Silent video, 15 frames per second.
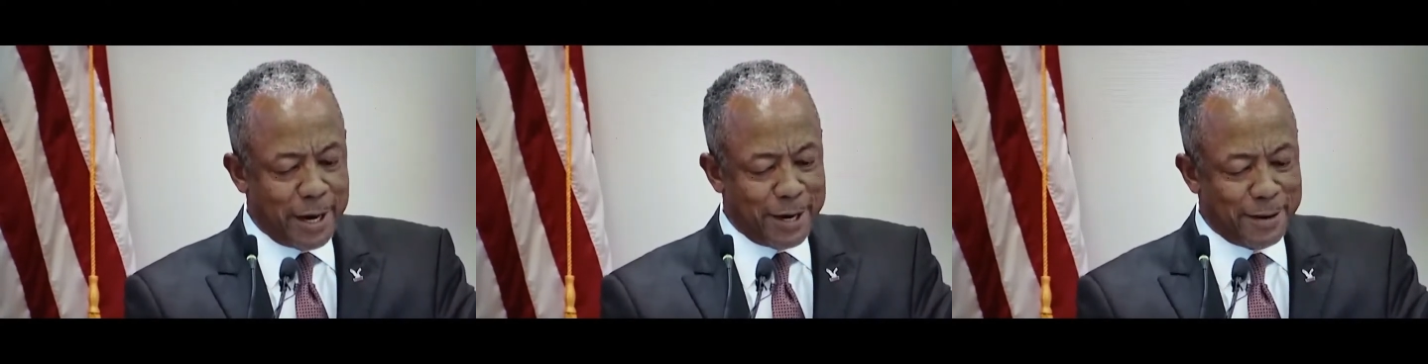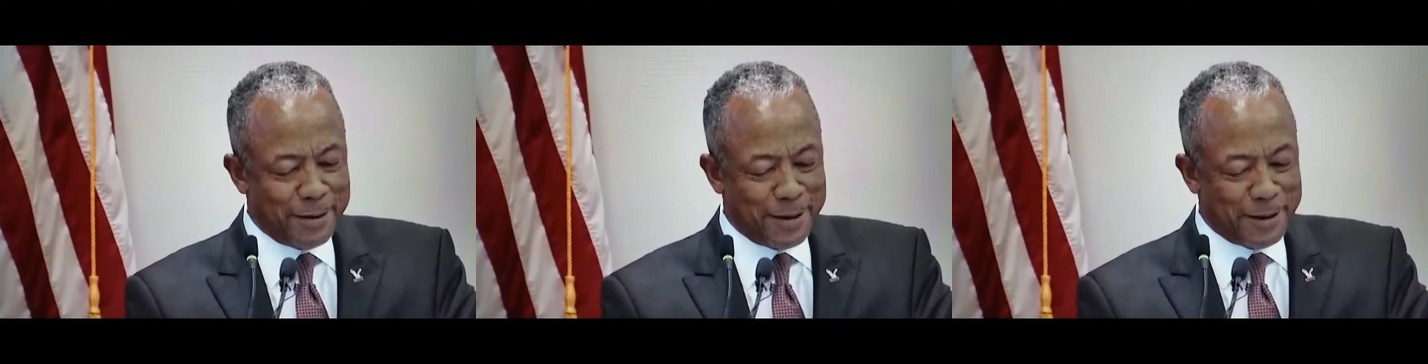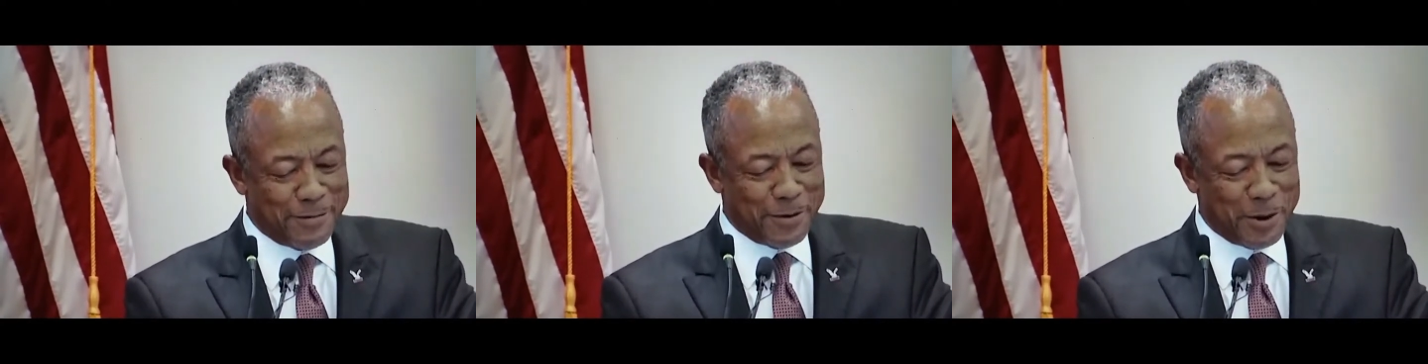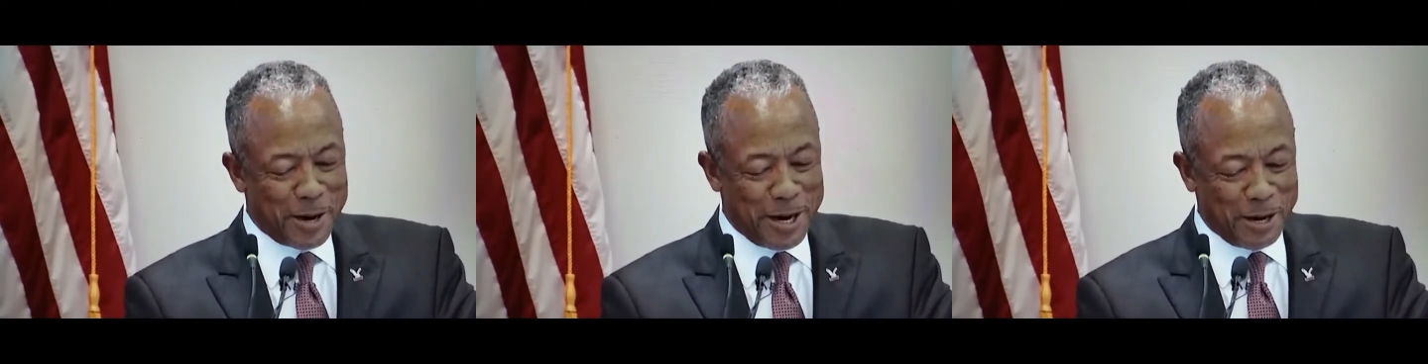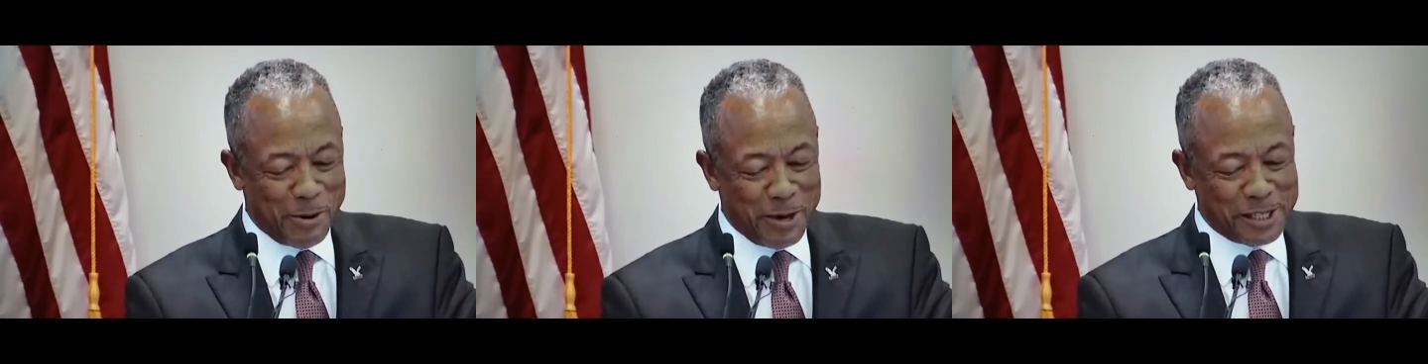uh, a
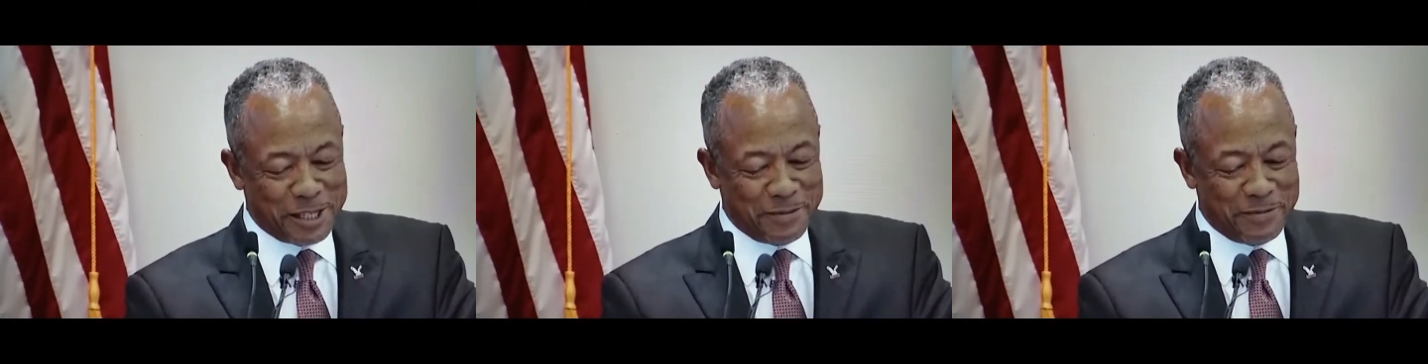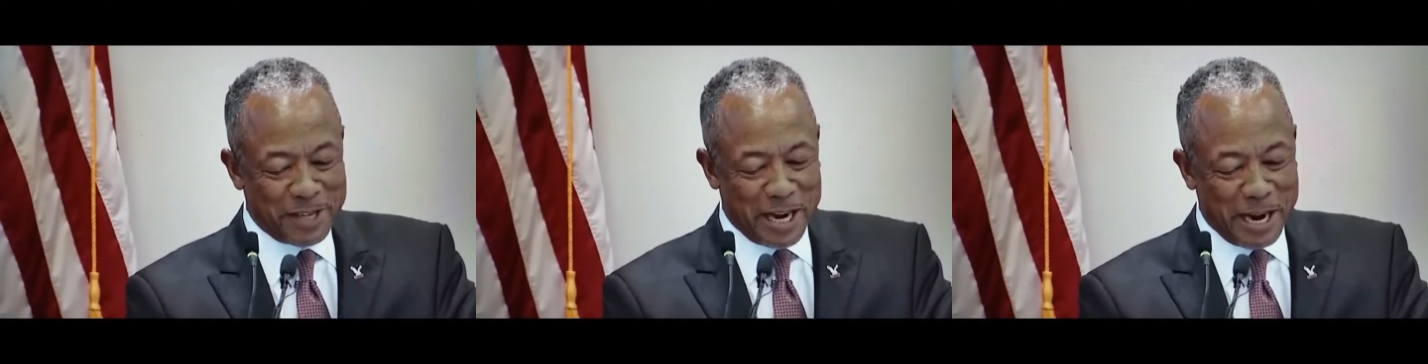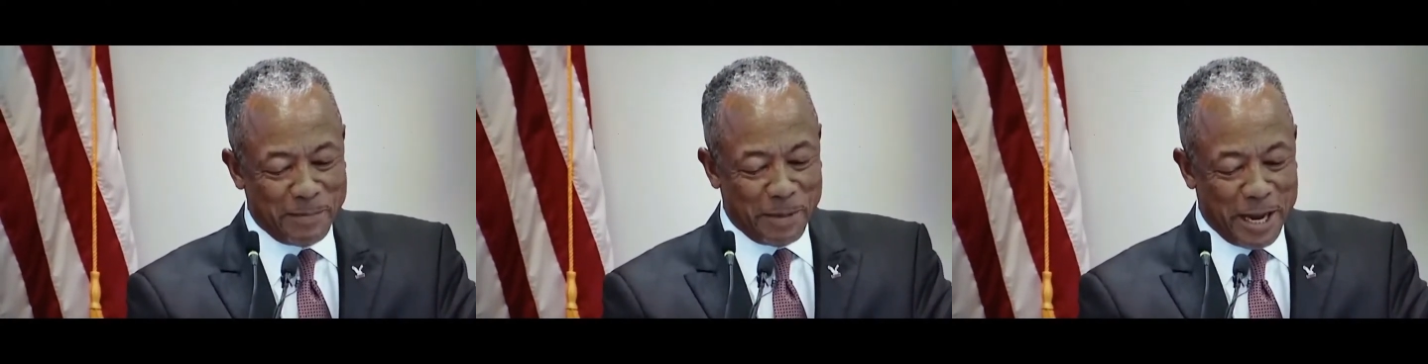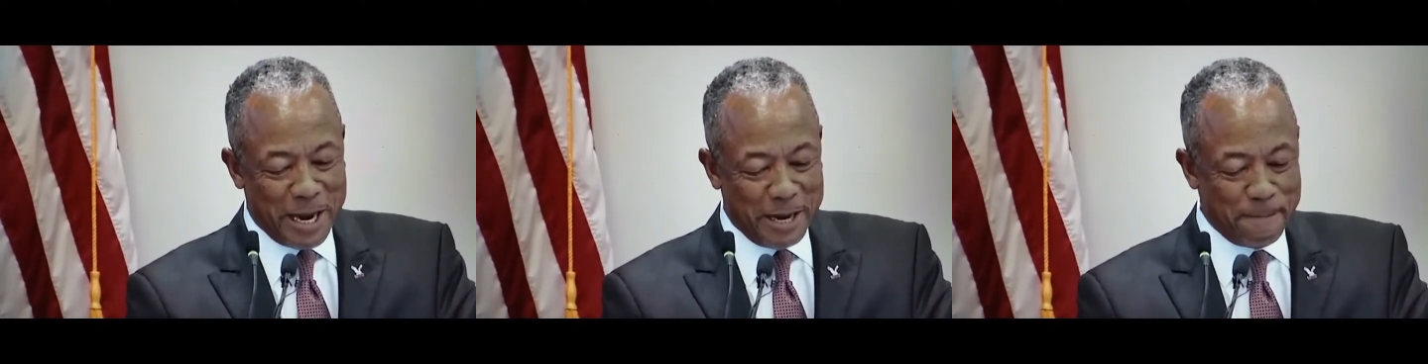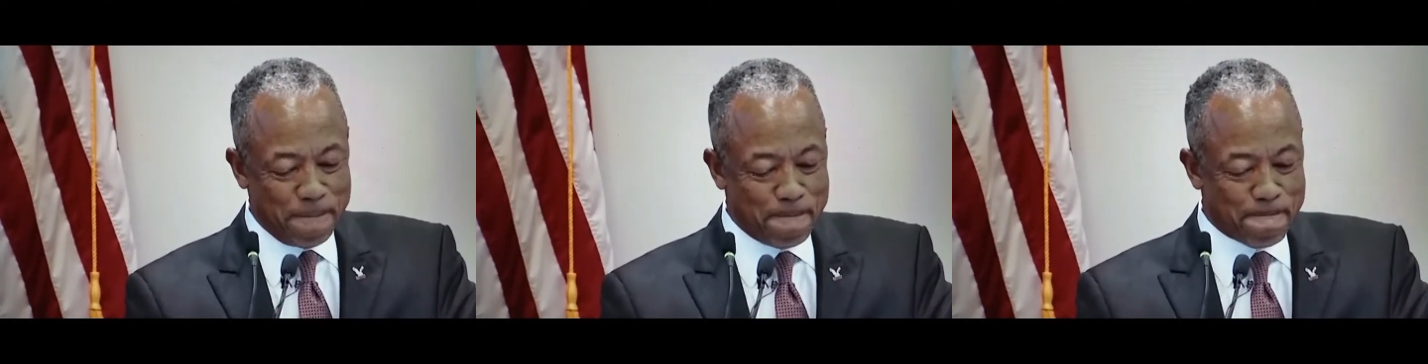very aggressive
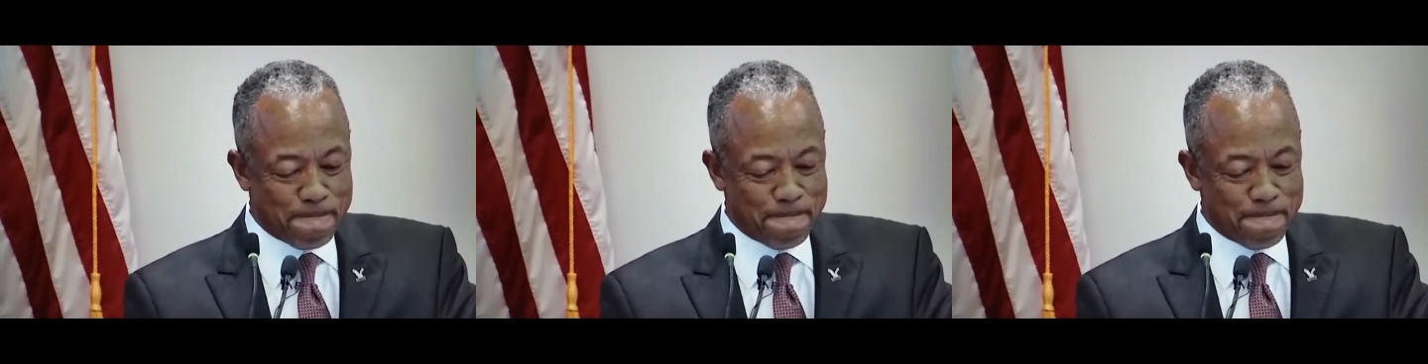timeline.